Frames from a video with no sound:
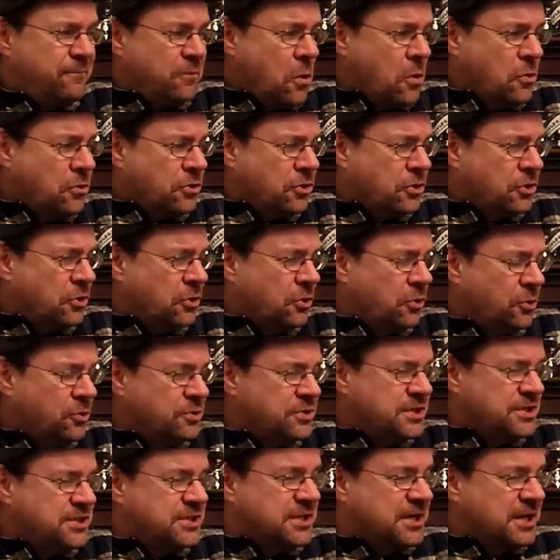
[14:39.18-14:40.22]
Vlog
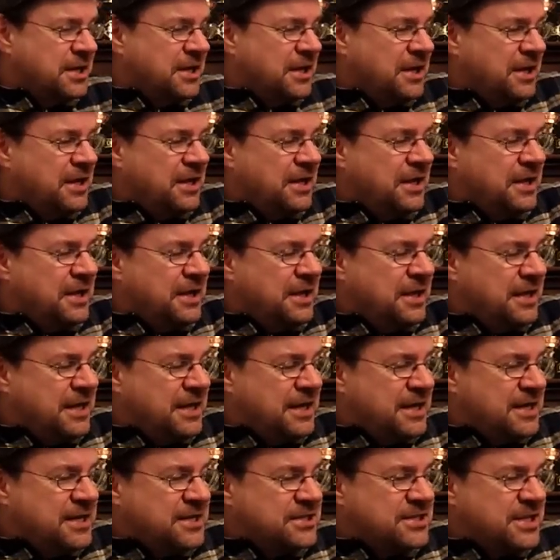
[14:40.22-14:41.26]
concluded.
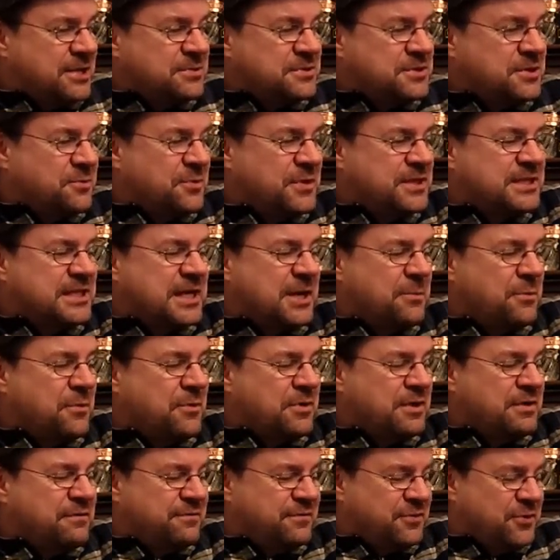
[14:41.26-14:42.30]
Here it is. That was the whisky
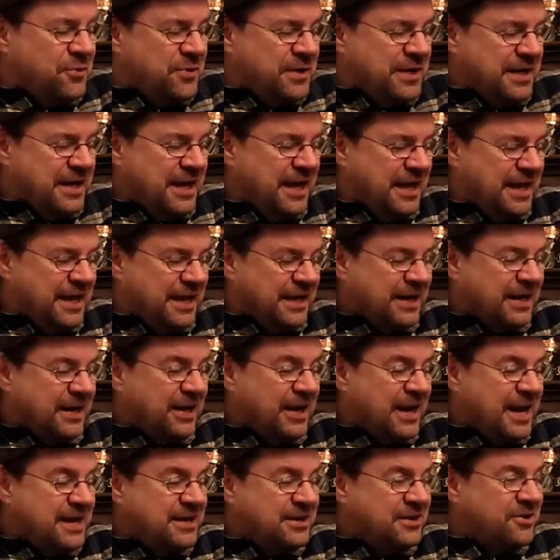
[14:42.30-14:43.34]
we're reviewing.
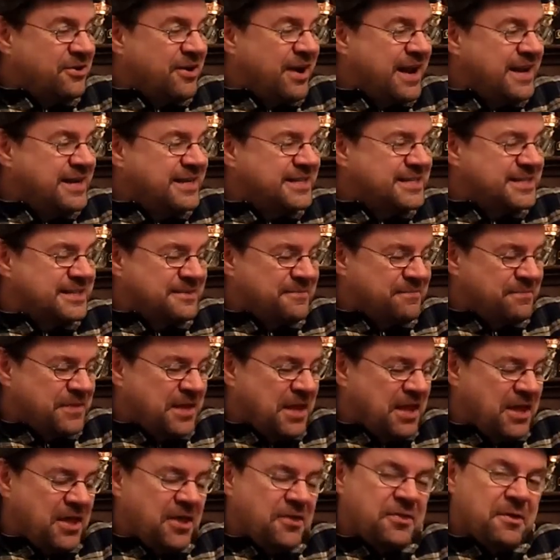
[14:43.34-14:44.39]
Glen Grant,
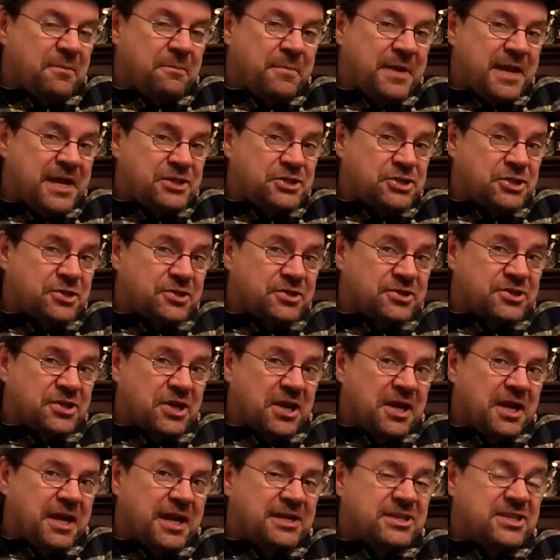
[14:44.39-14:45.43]
the
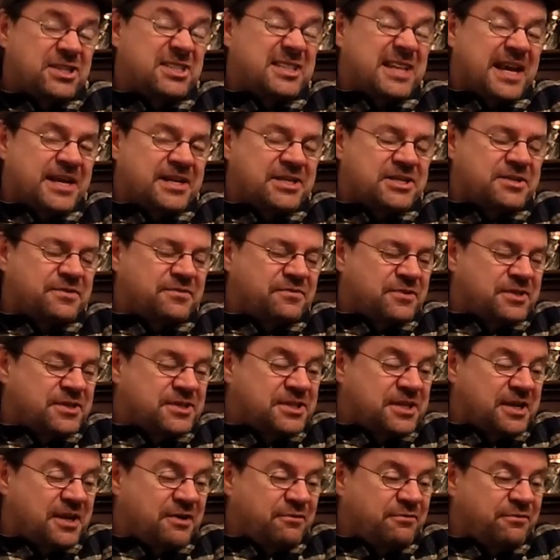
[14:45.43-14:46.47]
Major's Extensive
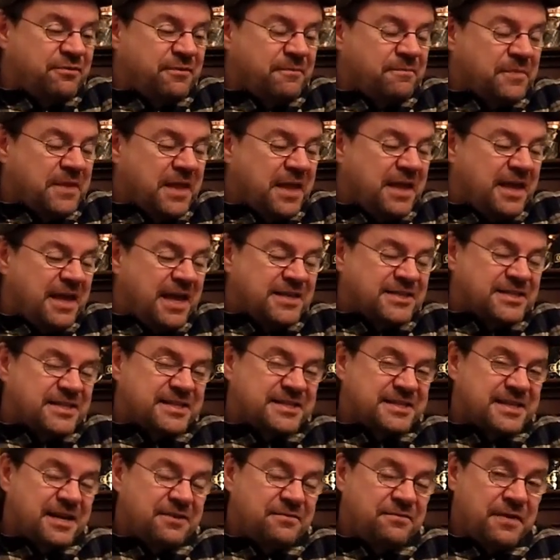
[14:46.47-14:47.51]
Reserve. As I
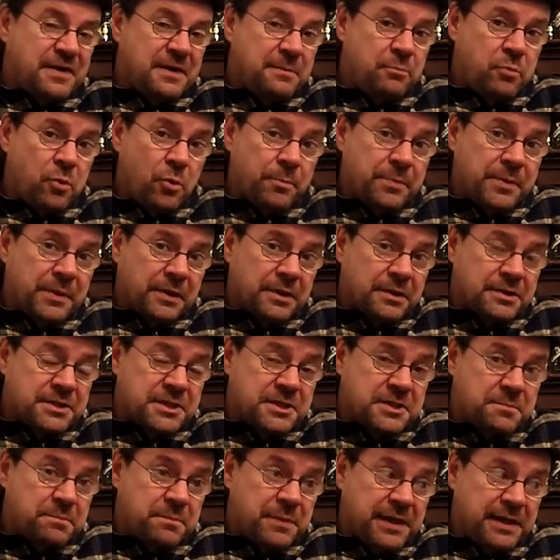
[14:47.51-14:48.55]
said, very popular in
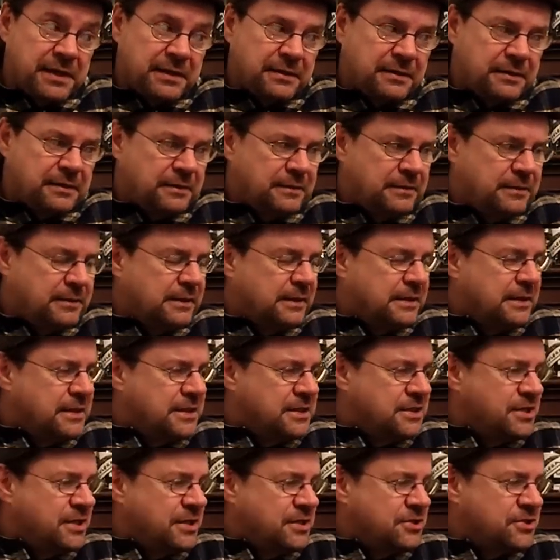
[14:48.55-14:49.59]
Spain.
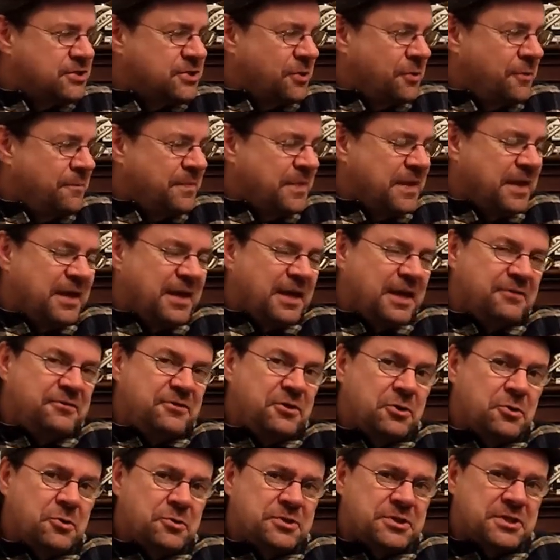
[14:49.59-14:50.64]
So
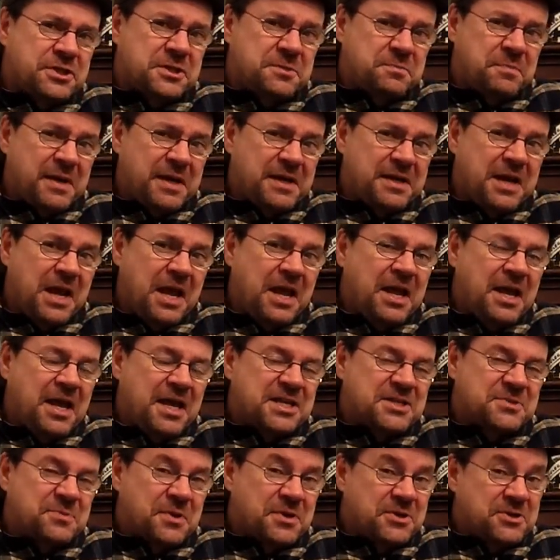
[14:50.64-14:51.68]
if you go to Spain,
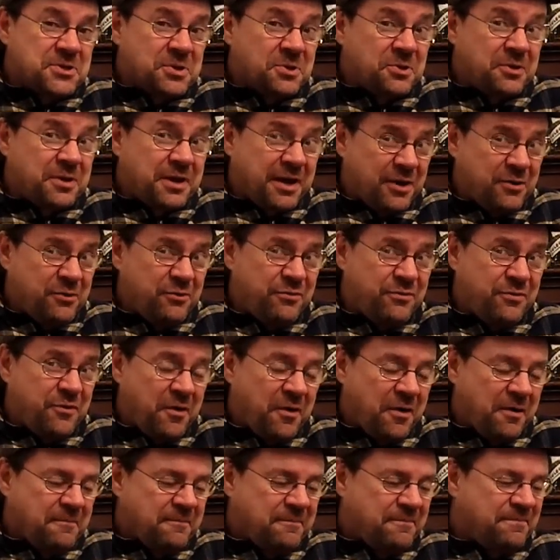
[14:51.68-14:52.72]
it's one to look out
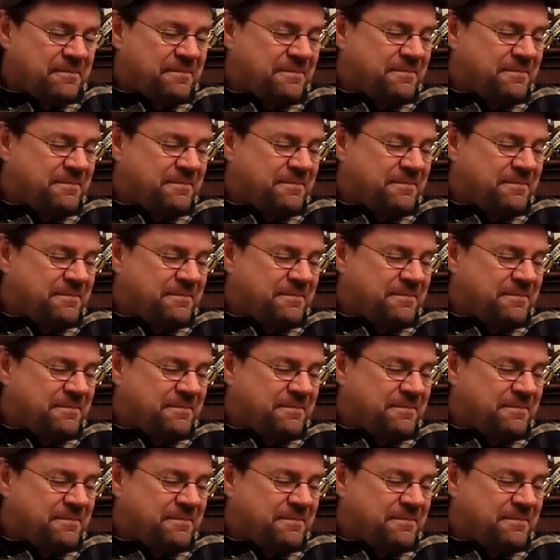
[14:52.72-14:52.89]
for.